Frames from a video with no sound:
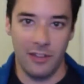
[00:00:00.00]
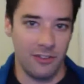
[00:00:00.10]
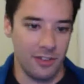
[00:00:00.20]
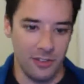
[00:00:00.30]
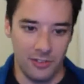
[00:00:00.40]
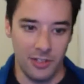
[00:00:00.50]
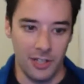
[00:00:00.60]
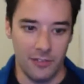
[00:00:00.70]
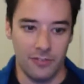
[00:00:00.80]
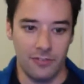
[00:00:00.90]
the scenes
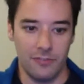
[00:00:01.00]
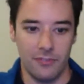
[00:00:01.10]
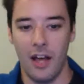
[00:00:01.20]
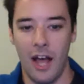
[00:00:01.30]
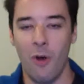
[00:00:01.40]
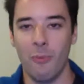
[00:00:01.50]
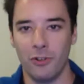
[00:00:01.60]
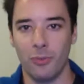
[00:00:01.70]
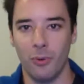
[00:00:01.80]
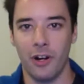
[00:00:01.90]
stuff, how
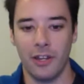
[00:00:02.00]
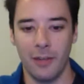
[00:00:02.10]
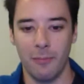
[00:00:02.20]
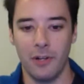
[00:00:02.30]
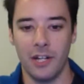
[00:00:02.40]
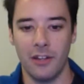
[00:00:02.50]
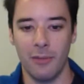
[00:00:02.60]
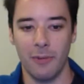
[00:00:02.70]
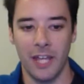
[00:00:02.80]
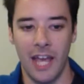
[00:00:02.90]
much work they put into
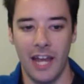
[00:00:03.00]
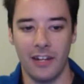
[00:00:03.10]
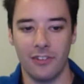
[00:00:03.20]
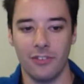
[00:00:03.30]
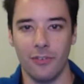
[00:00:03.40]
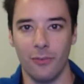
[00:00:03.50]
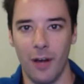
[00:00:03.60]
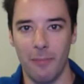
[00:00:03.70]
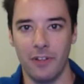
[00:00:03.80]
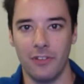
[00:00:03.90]
the mechanics of the
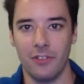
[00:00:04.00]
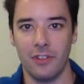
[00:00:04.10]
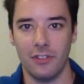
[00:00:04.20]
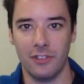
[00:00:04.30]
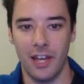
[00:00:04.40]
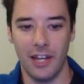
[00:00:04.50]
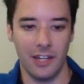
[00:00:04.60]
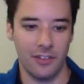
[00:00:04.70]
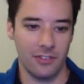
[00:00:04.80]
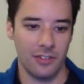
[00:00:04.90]
weapons and the
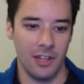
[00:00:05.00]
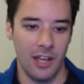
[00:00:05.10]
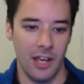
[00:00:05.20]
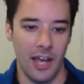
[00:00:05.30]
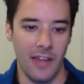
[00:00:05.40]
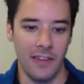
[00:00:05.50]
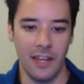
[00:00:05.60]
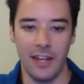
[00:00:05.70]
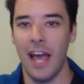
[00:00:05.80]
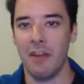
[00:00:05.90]
settings and the
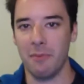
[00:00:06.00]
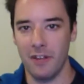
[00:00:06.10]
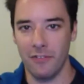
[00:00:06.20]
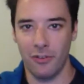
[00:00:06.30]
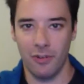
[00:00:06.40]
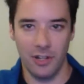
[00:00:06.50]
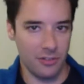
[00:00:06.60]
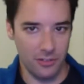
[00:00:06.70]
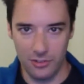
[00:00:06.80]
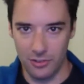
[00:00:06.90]
anatomy of the
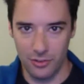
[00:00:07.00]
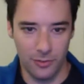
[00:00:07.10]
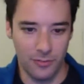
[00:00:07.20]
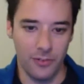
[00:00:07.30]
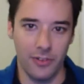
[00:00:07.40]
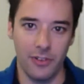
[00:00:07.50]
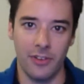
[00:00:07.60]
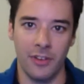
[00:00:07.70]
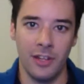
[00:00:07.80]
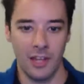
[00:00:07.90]
creatures and so
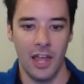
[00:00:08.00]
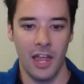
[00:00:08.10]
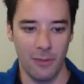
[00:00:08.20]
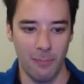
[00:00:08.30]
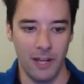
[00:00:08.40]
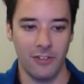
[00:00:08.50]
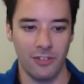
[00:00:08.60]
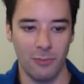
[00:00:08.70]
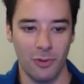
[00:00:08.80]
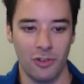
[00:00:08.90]
forth. The biggest
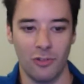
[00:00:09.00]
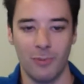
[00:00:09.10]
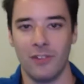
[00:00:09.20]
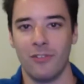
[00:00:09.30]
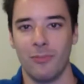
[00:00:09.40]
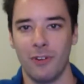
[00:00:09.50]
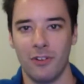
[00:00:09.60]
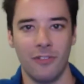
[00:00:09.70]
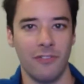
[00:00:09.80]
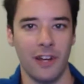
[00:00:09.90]
and most expensive
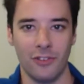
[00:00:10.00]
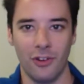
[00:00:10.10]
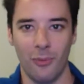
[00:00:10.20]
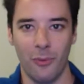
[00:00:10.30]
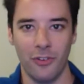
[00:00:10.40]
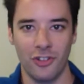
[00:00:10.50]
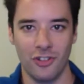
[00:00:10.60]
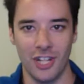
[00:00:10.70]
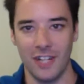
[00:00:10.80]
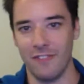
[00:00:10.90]
special effects aren't worth
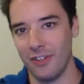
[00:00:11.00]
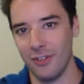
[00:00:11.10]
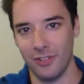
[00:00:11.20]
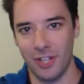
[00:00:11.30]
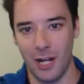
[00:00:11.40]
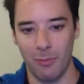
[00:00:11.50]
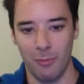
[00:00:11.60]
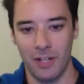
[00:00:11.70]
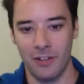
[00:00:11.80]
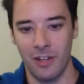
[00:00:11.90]
shit if they don't
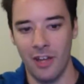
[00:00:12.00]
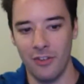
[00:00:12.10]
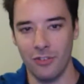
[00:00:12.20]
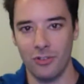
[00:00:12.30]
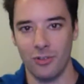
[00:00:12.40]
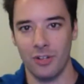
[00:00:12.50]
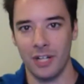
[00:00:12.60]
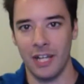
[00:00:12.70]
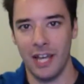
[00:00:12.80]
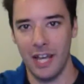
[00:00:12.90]
complement the
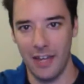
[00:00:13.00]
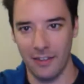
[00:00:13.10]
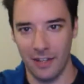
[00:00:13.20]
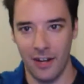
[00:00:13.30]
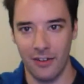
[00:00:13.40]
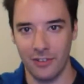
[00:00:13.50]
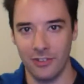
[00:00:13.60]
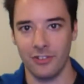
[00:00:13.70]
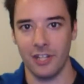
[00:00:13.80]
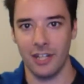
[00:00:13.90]
story and the
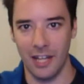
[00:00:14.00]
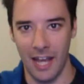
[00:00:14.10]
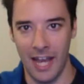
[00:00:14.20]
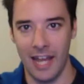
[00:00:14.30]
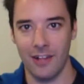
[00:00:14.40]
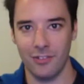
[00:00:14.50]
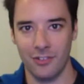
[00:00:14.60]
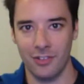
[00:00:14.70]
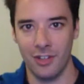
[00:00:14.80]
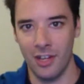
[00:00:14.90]
characters and
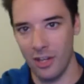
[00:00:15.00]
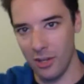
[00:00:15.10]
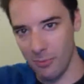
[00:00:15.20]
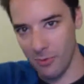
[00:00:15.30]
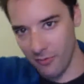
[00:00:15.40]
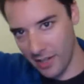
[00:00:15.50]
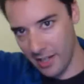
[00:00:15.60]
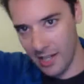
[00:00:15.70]
enhance the movie.